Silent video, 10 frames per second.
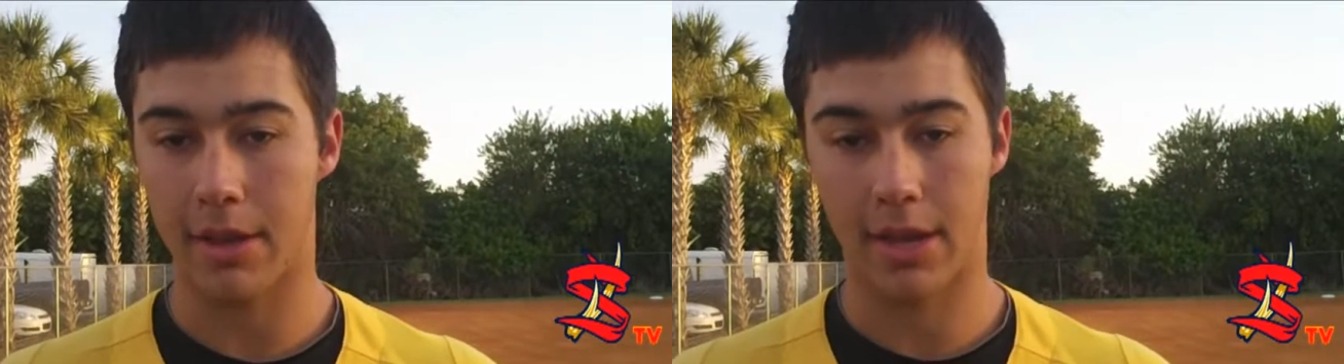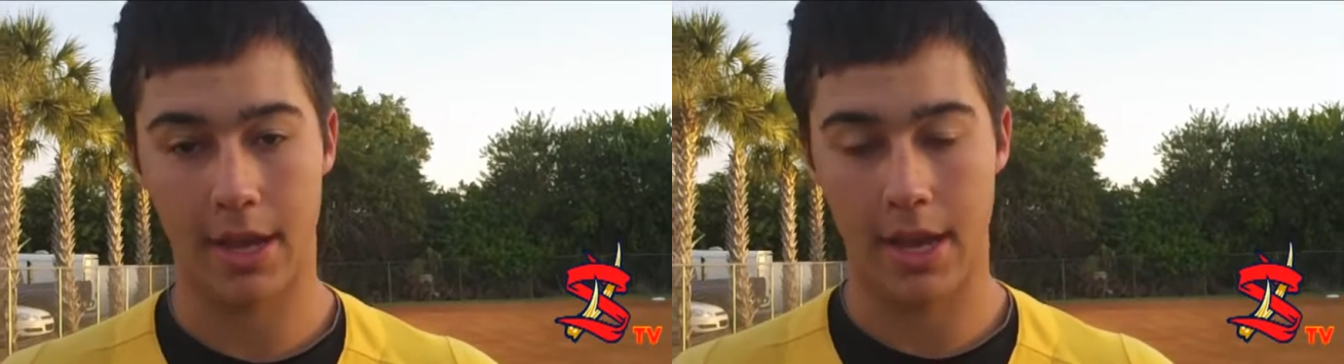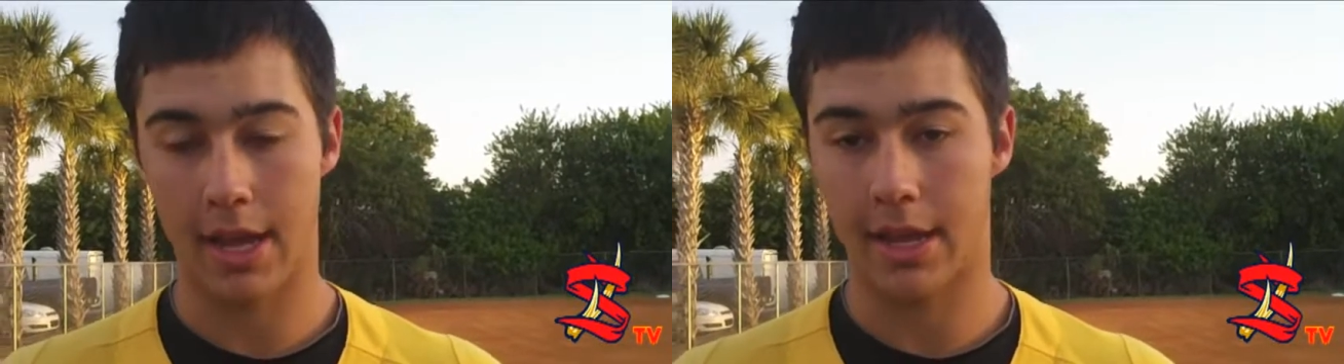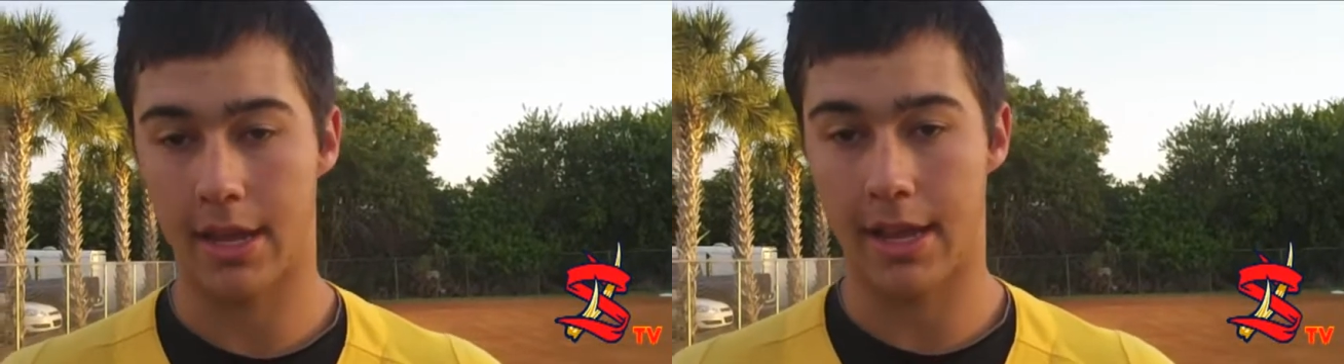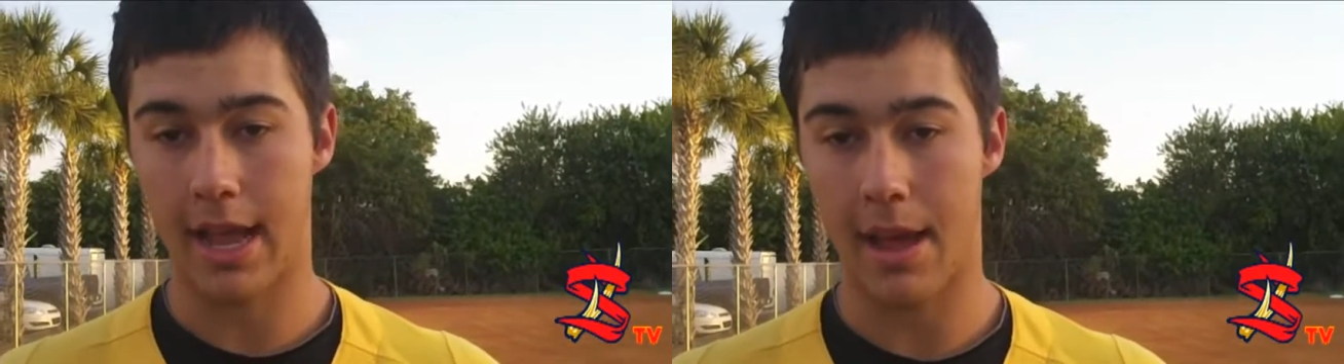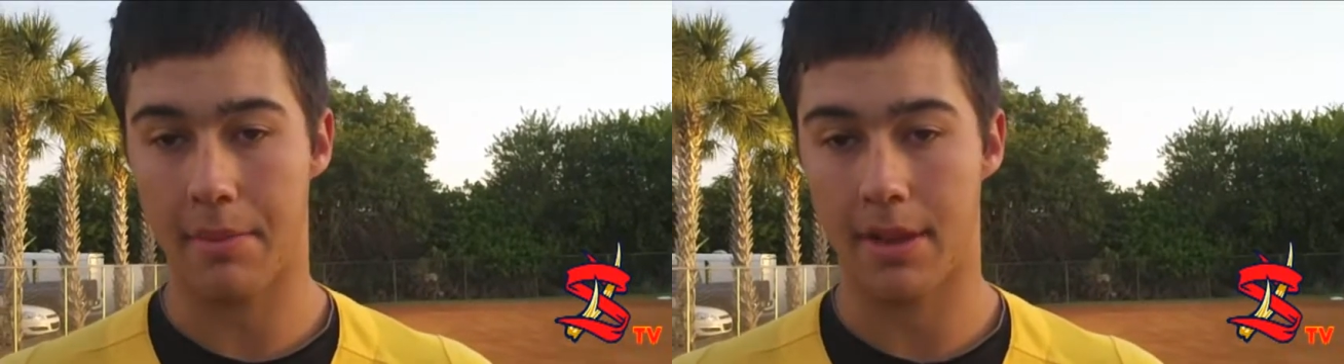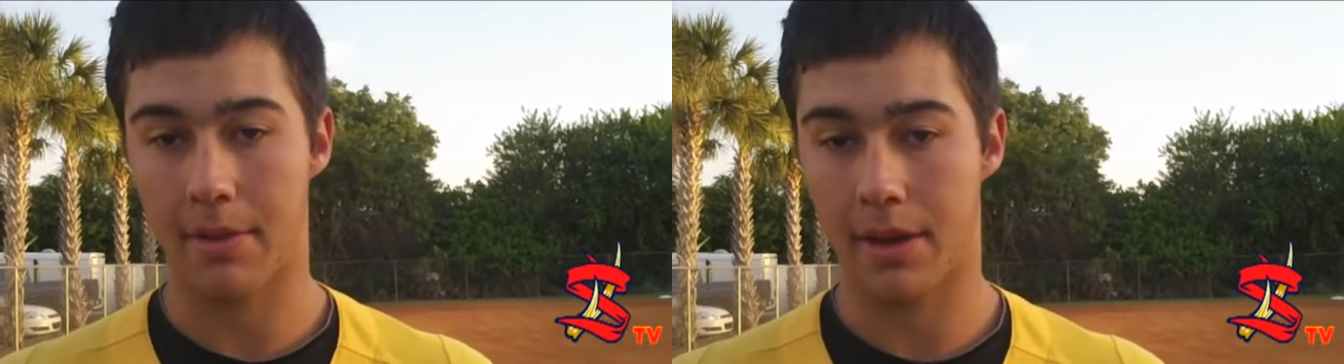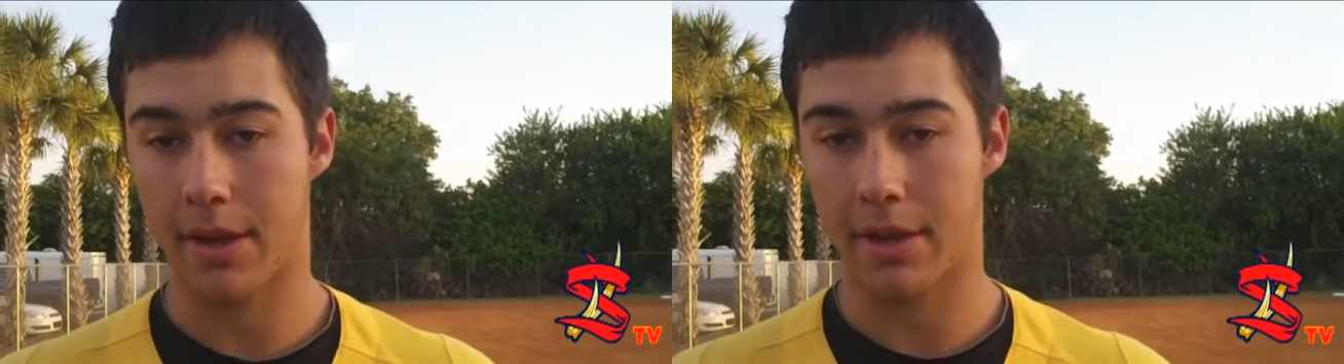and and it, it happened
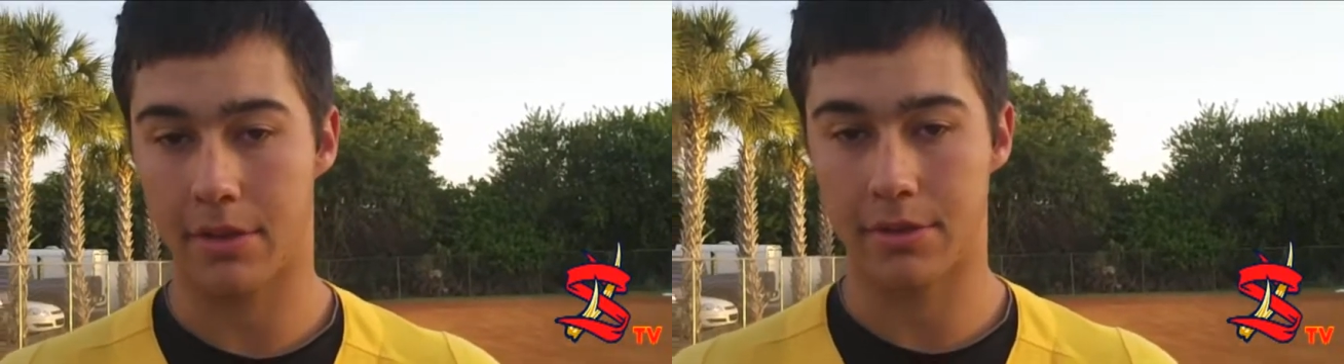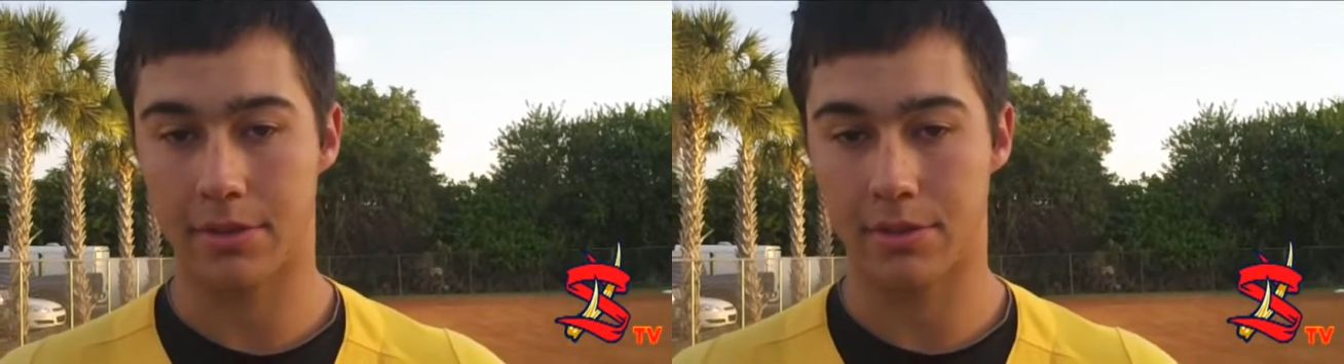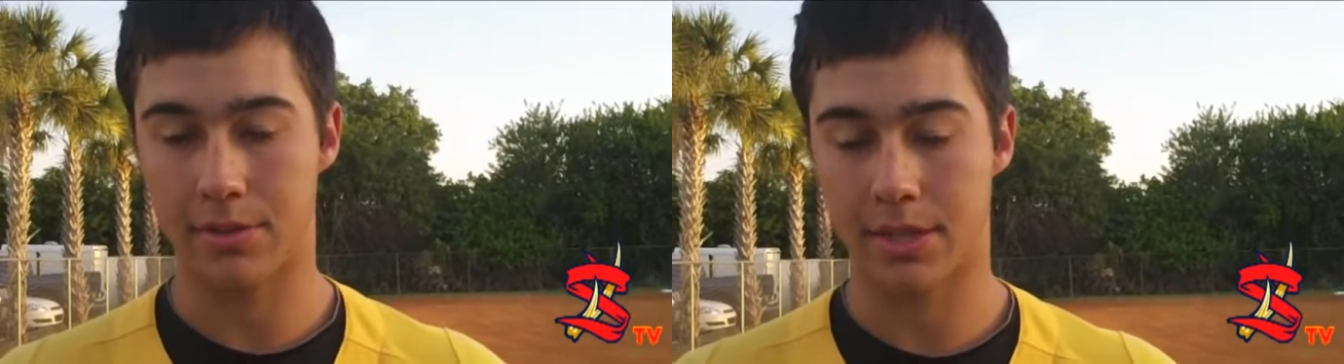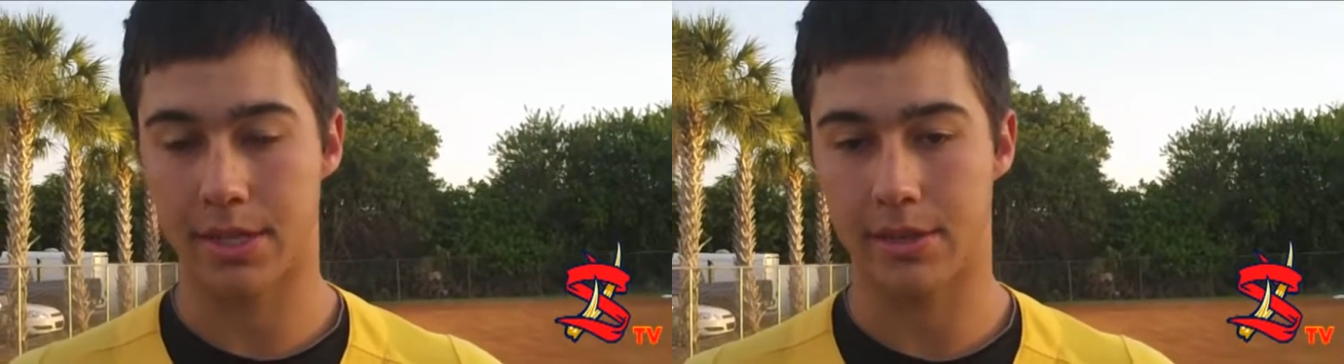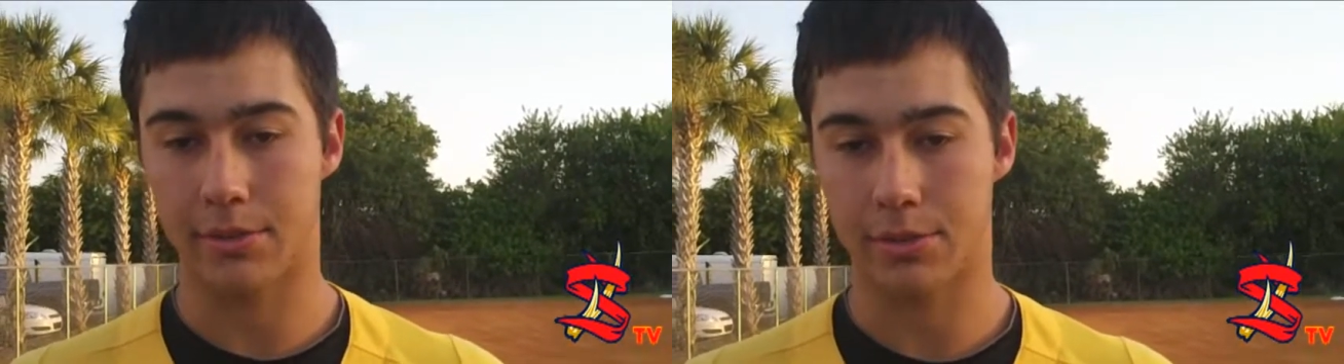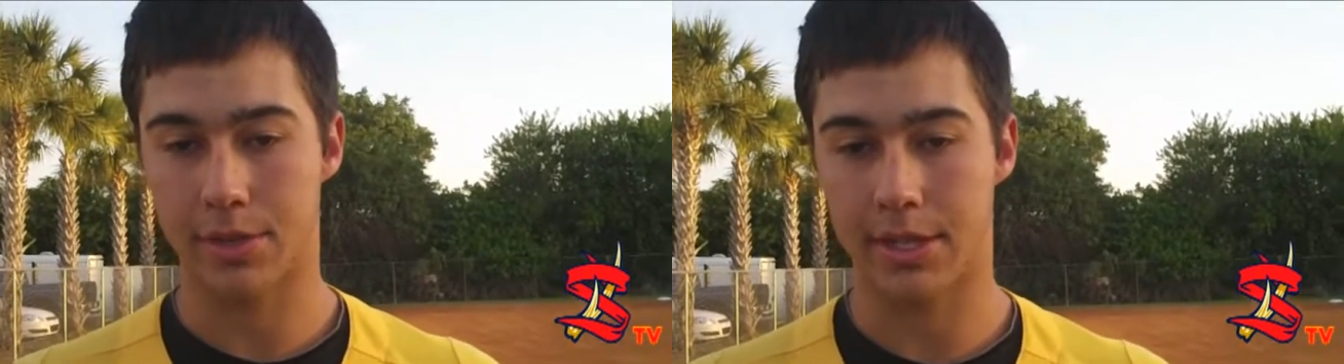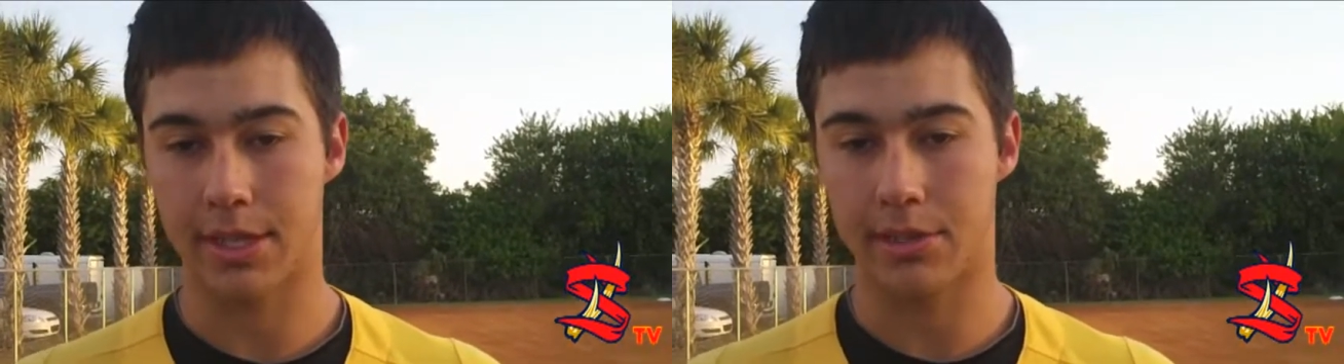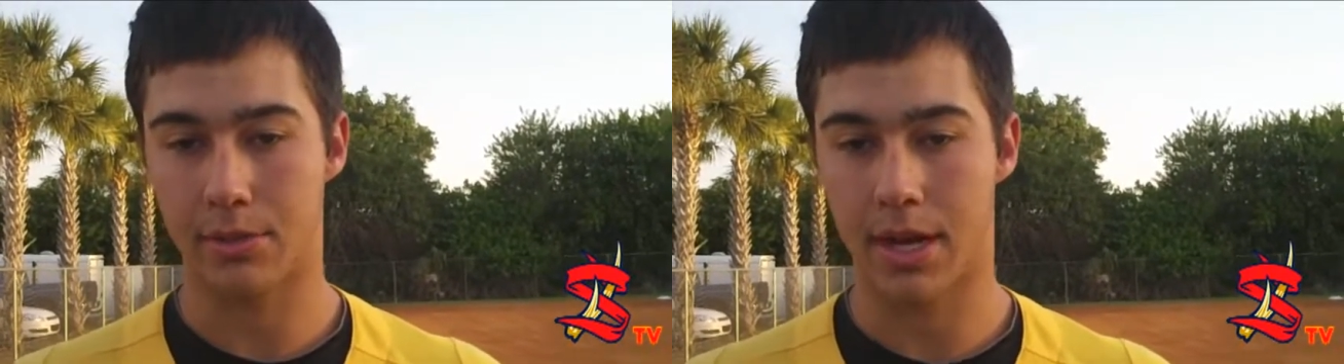that way. You know, it was really it was really
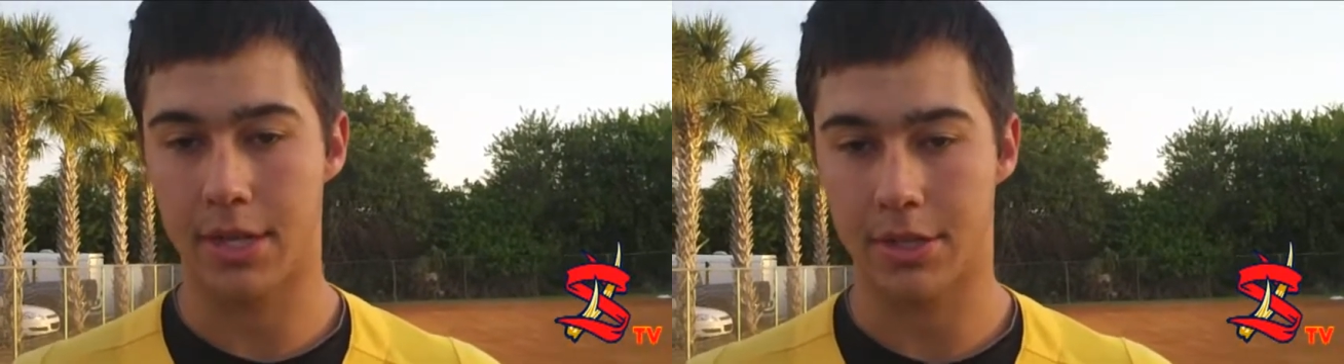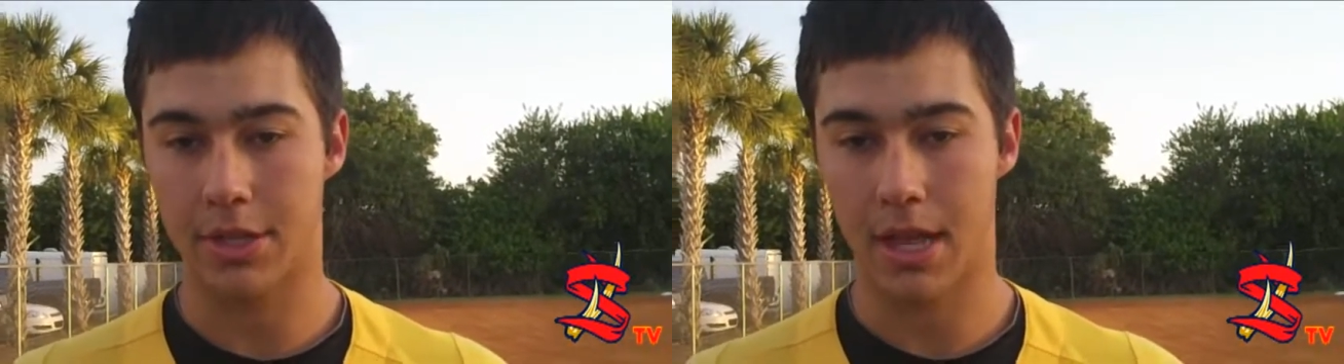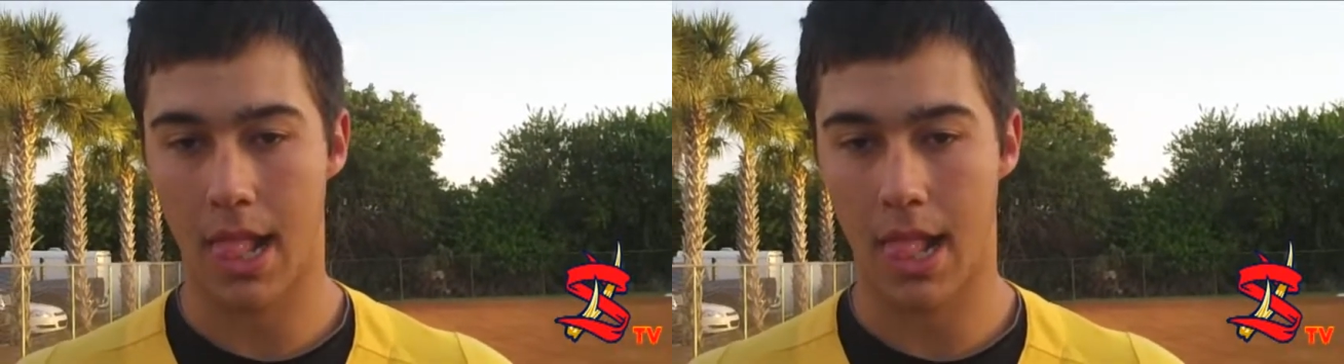neat to watch.